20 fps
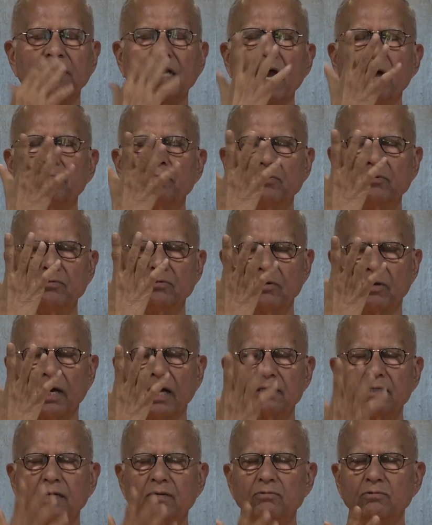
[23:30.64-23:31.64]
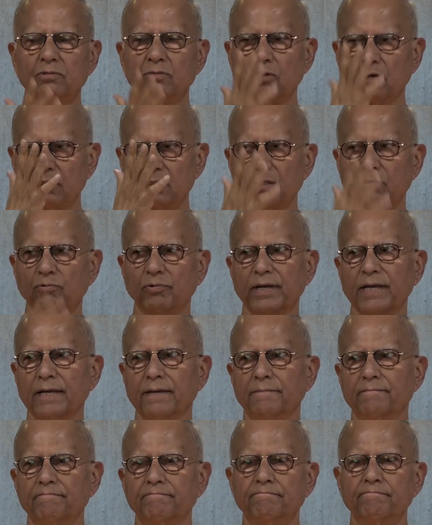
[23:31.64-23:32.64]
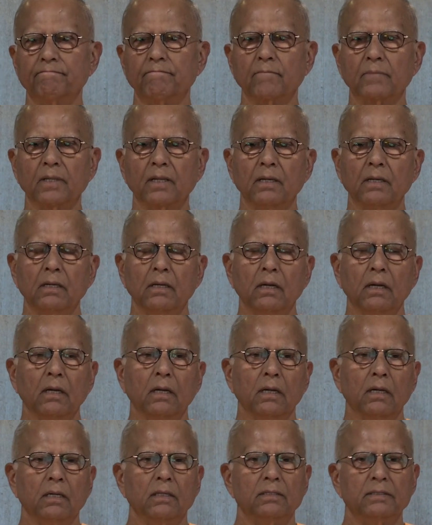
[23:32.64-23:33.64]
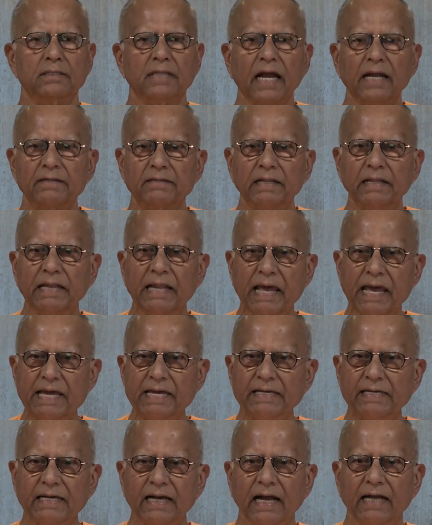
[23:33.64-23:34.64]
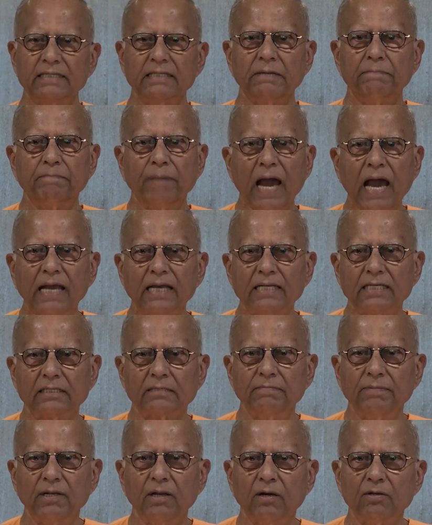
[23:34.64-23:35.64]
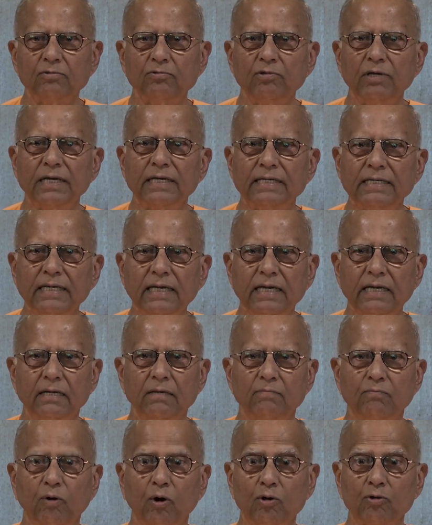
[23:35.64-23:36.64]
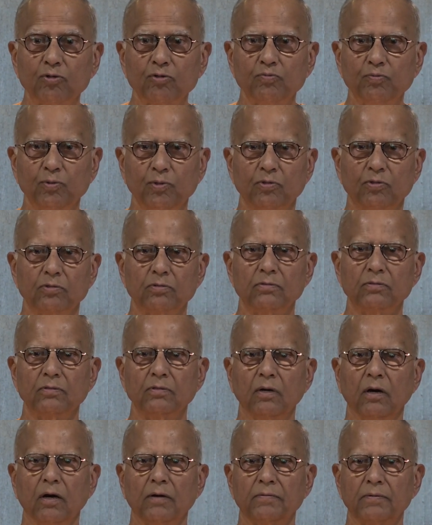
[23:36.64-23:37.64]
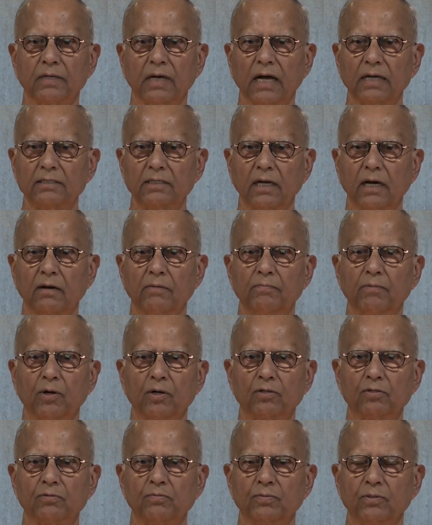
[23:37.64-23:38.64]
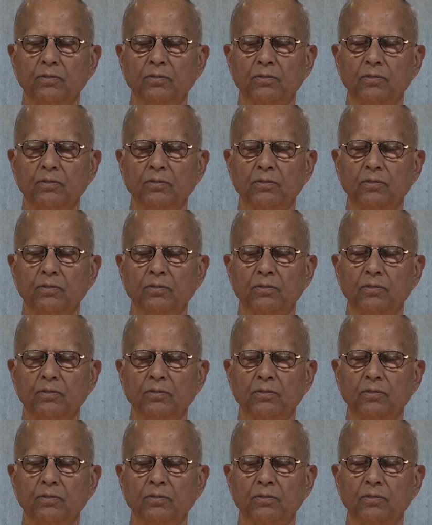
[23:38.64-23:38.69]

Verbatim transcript: or Radhakunja on the way, that lake and the palace belong to a king, Bharatpur, of Raja Bharat.